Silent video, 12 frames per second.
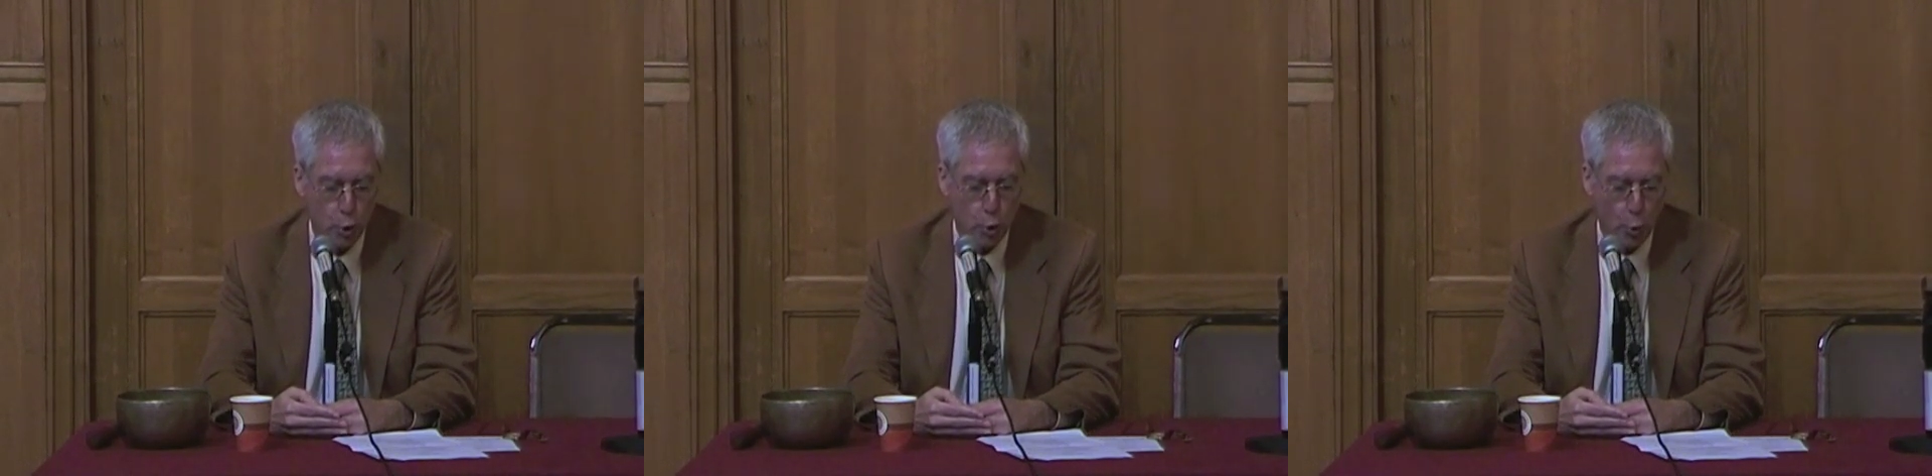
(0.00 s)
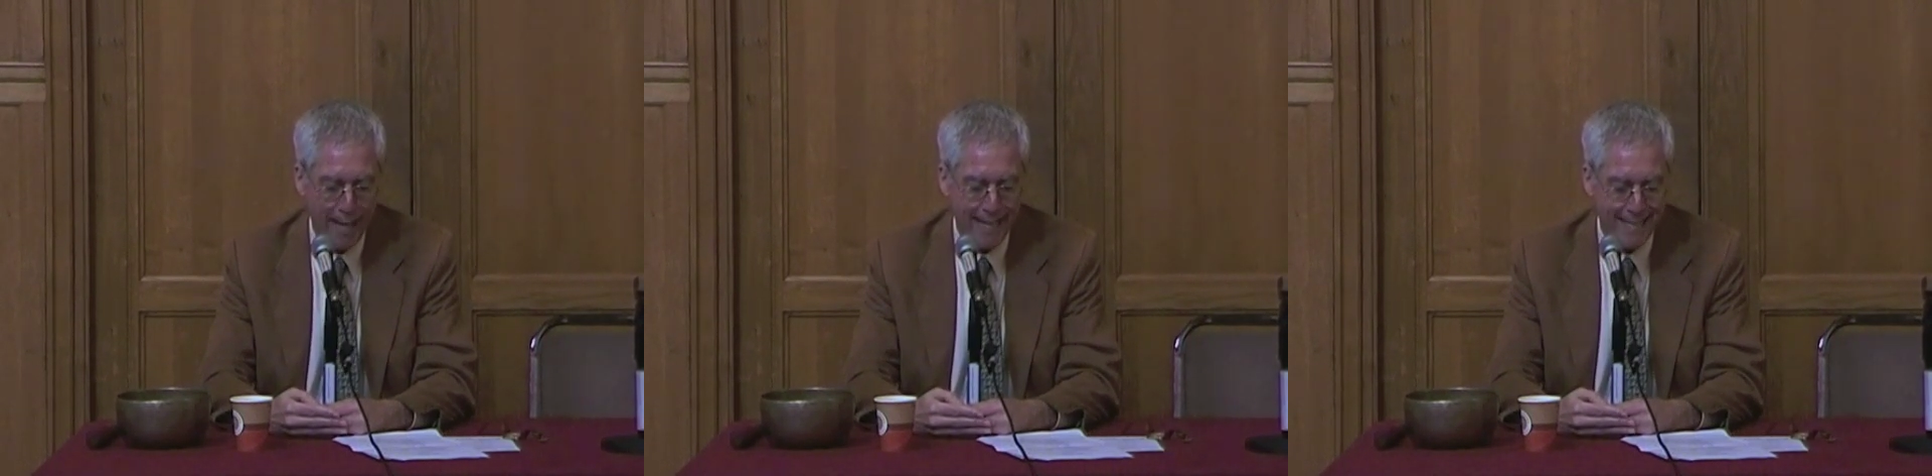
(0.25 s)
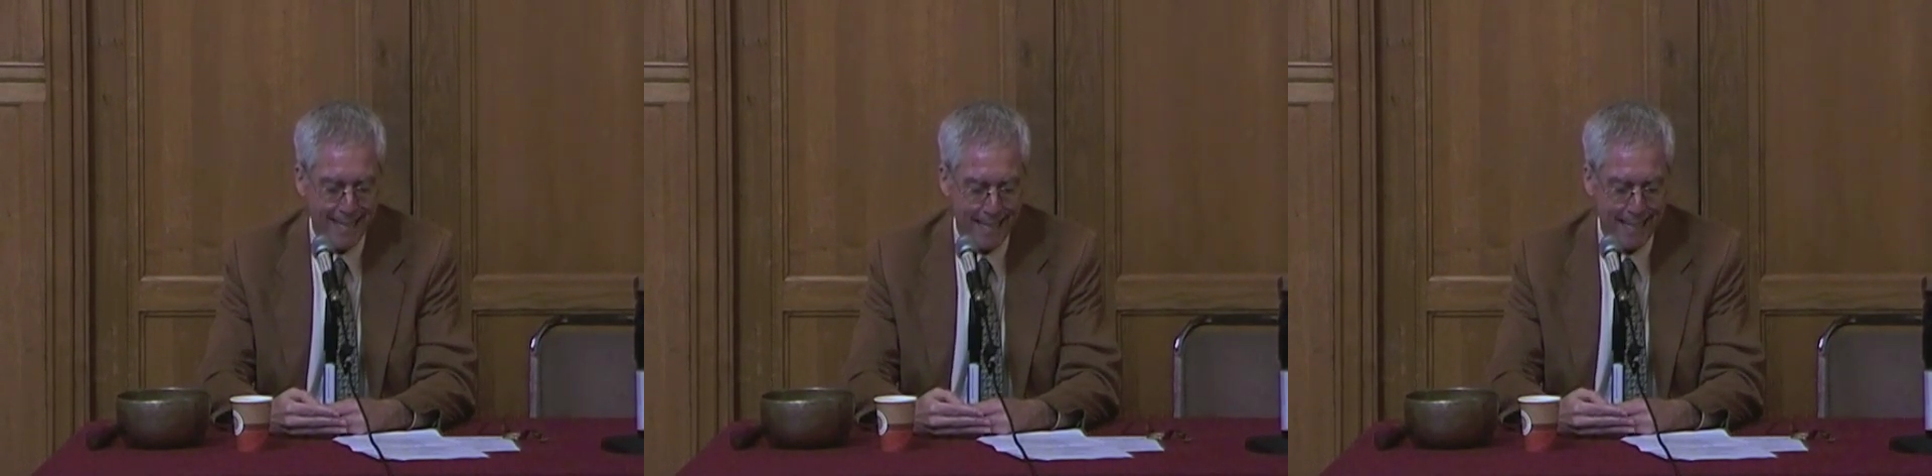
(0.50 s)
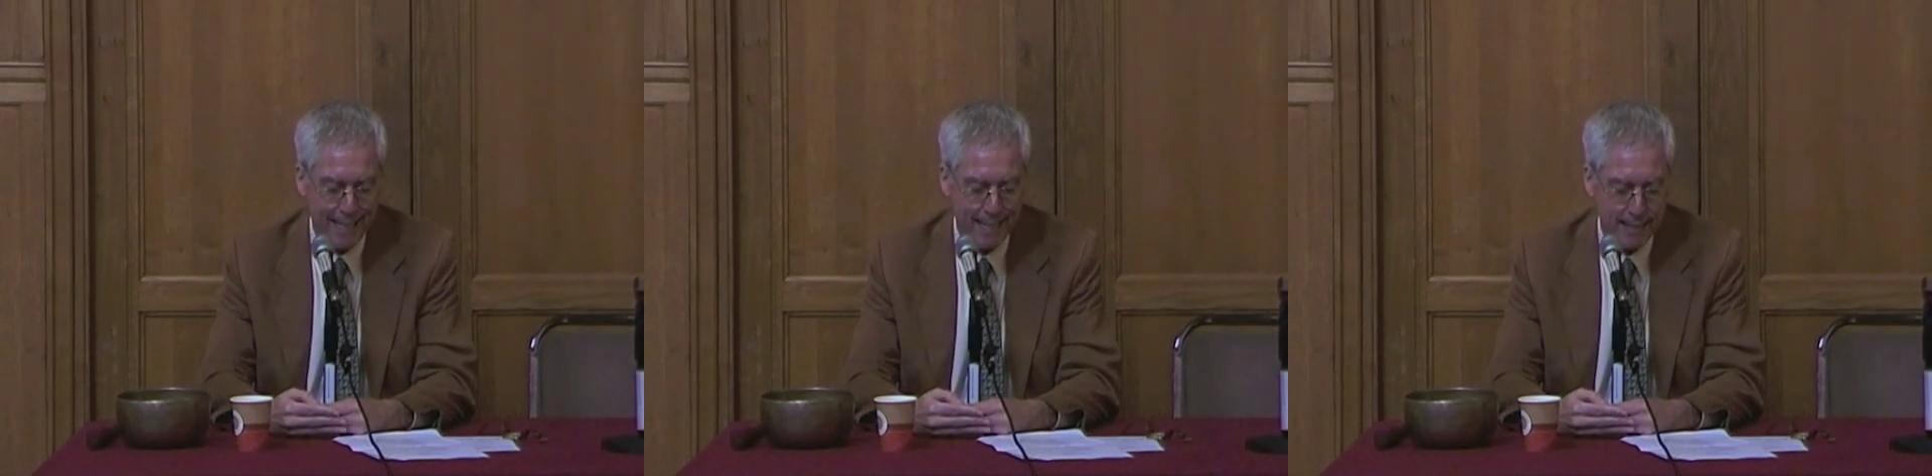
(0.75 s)

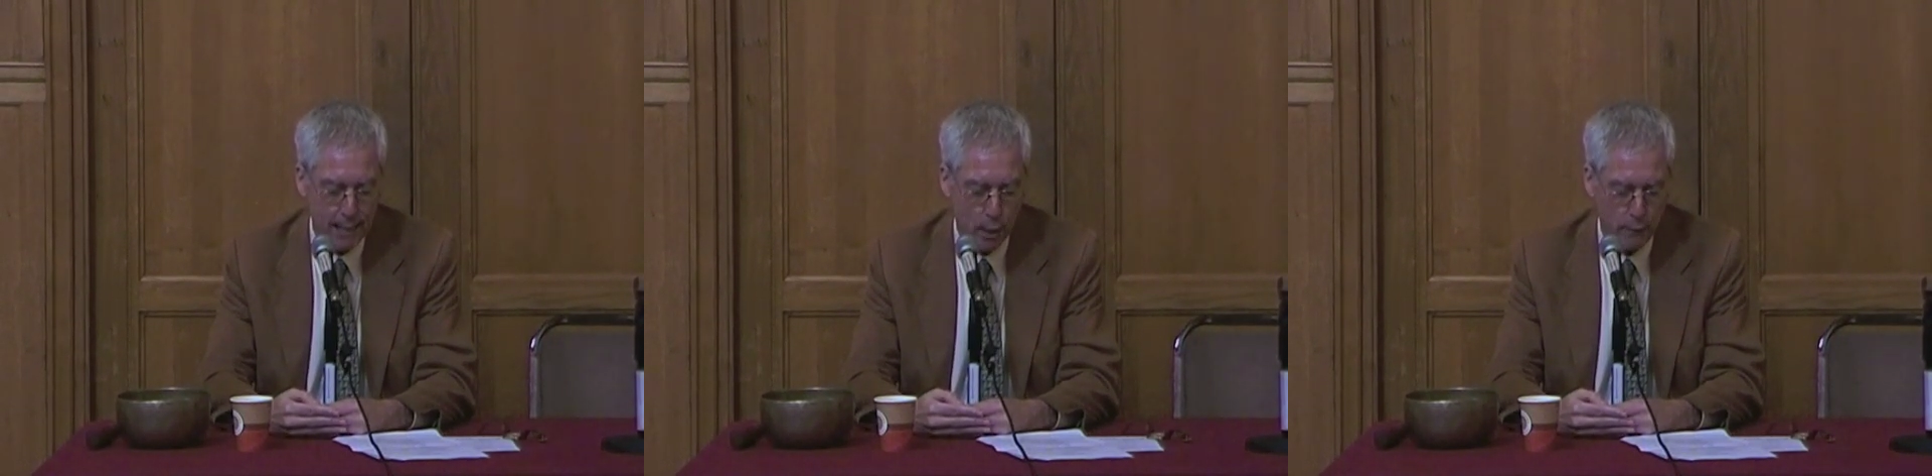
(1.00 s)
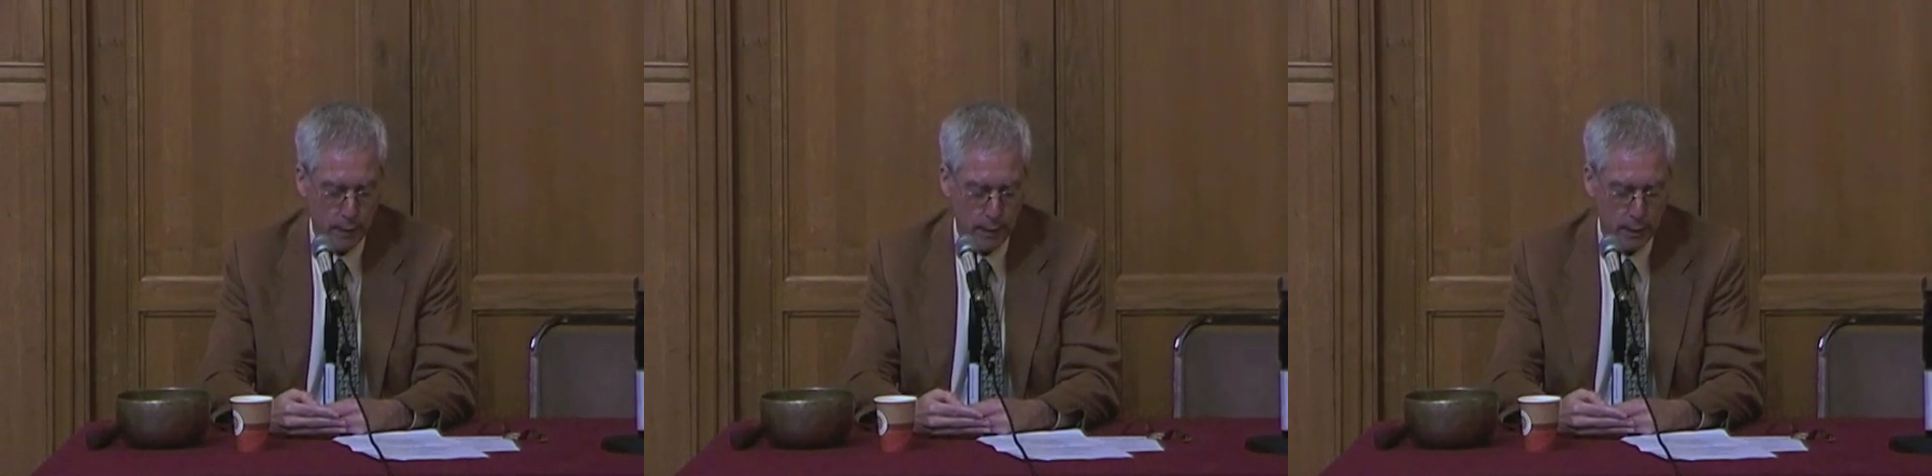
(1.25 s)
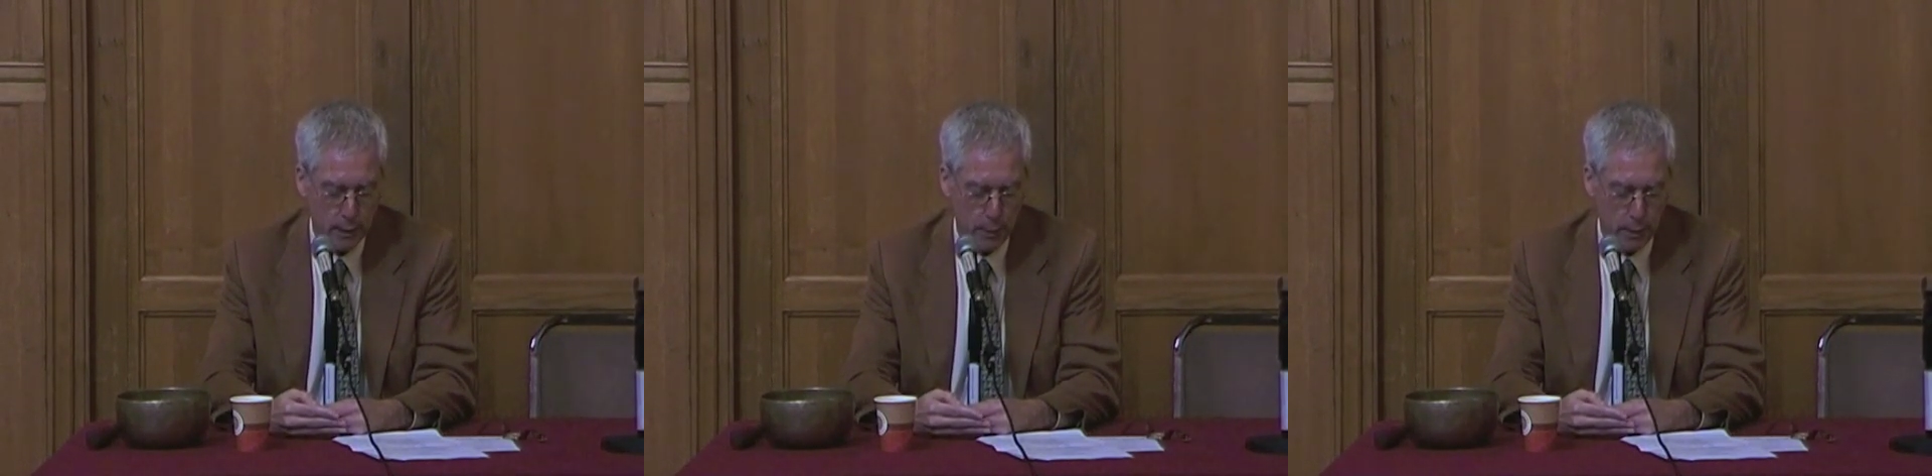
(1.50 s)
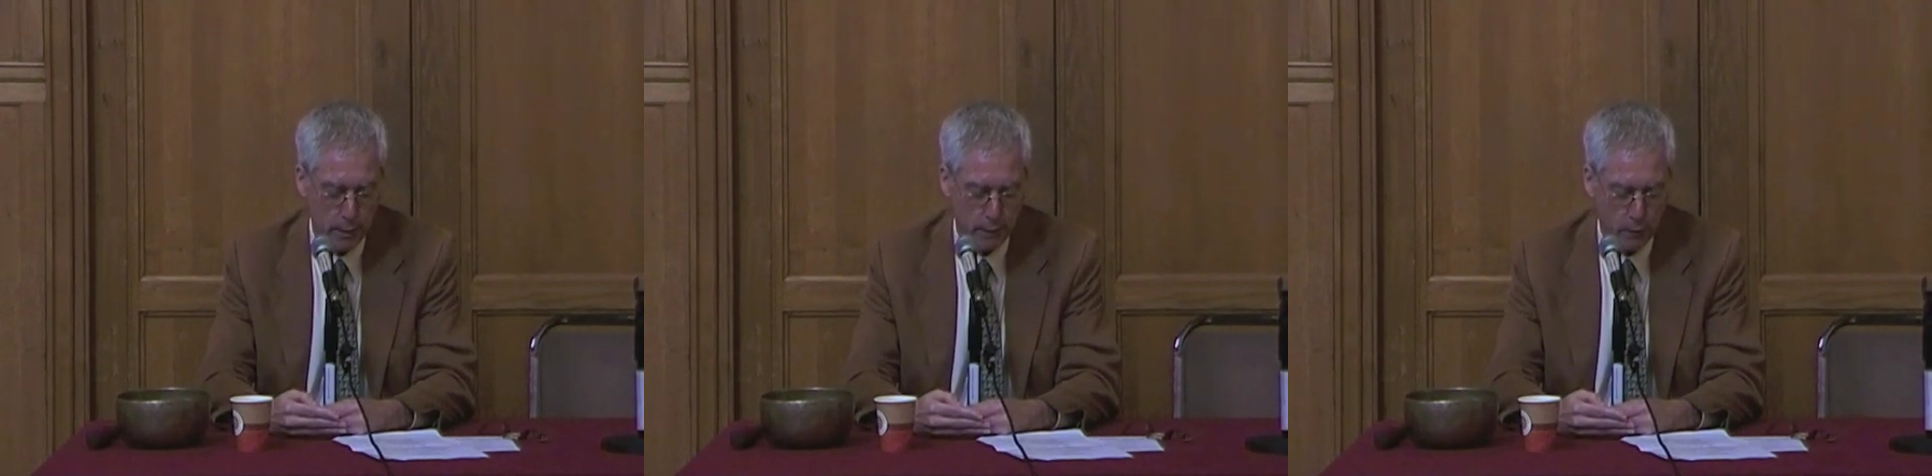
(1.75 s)
transcending itself in the
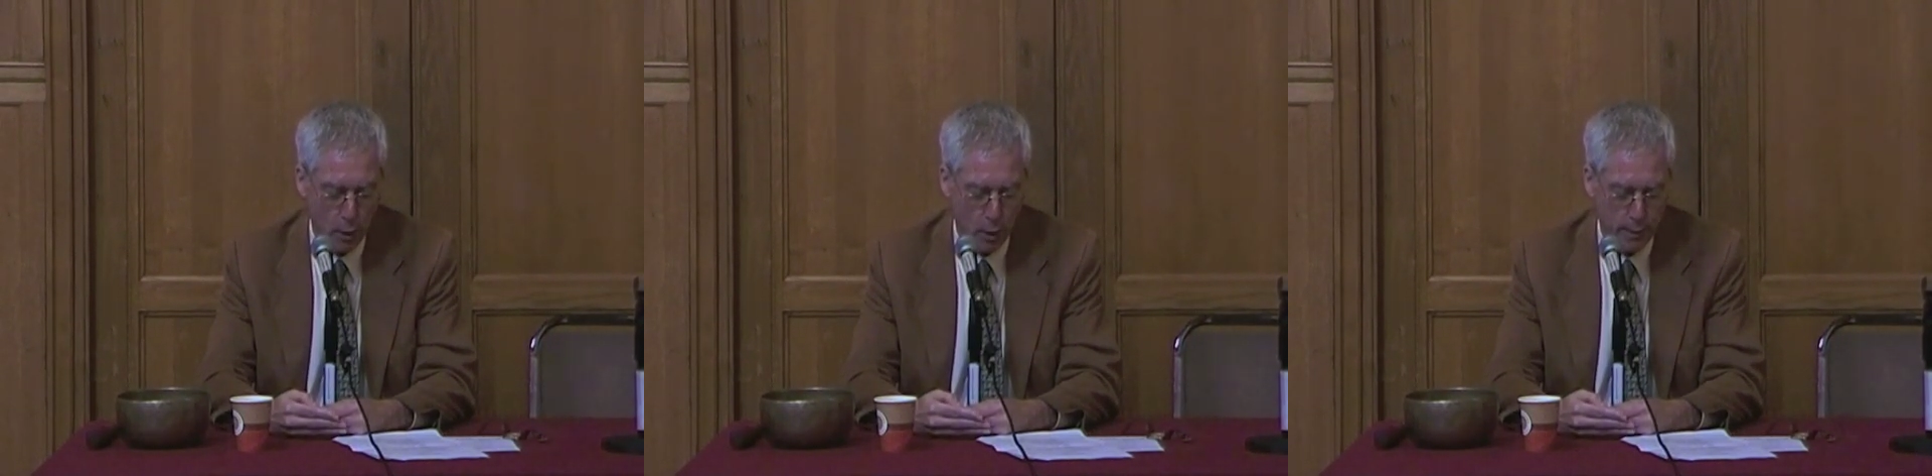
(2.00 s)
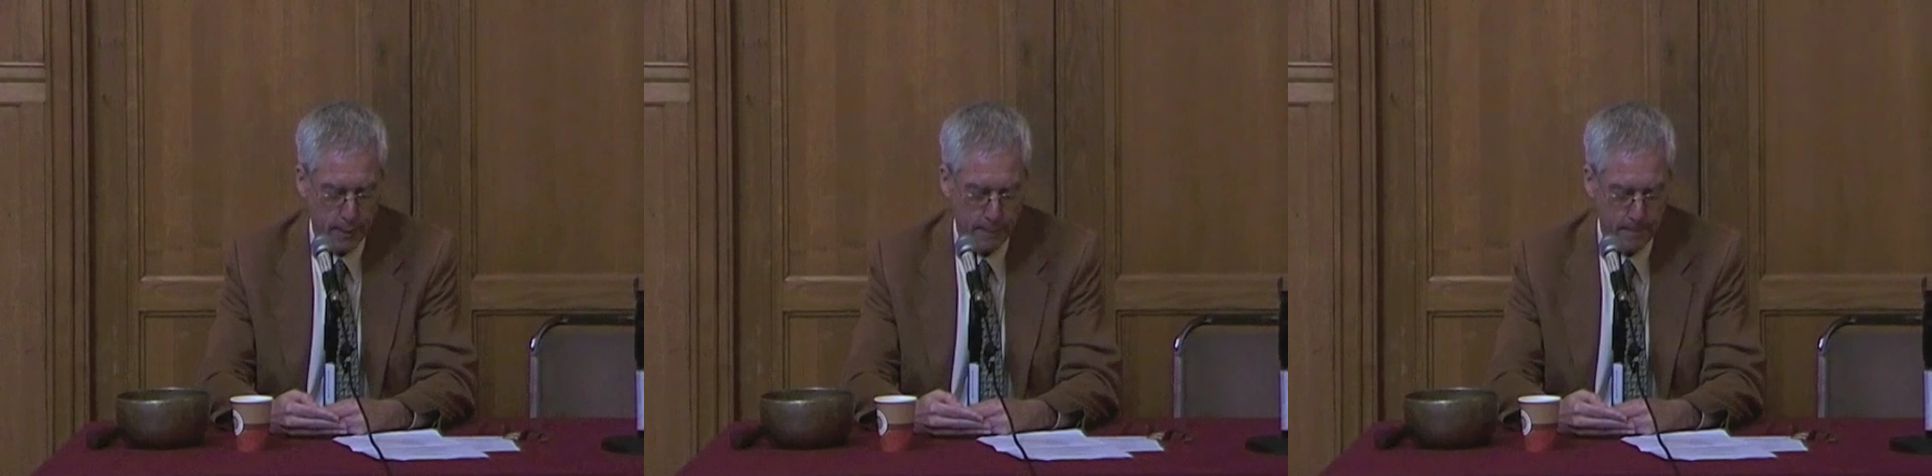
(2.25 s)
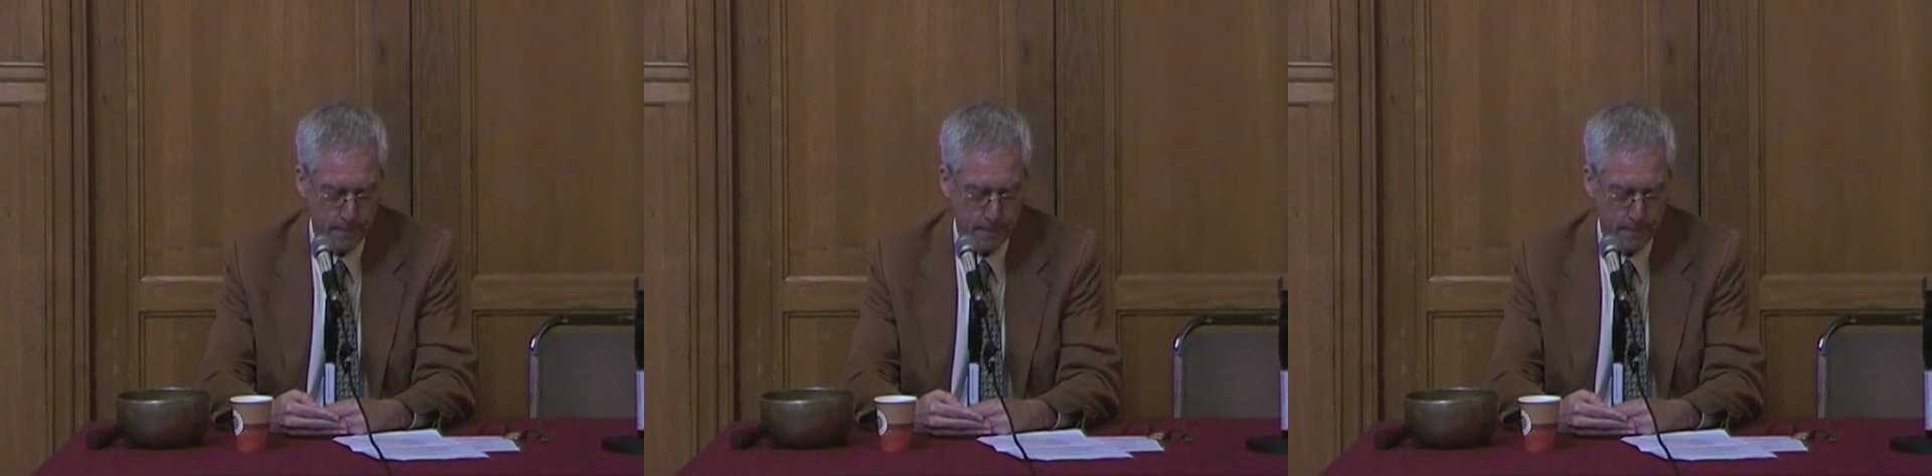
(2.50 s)
experience of God.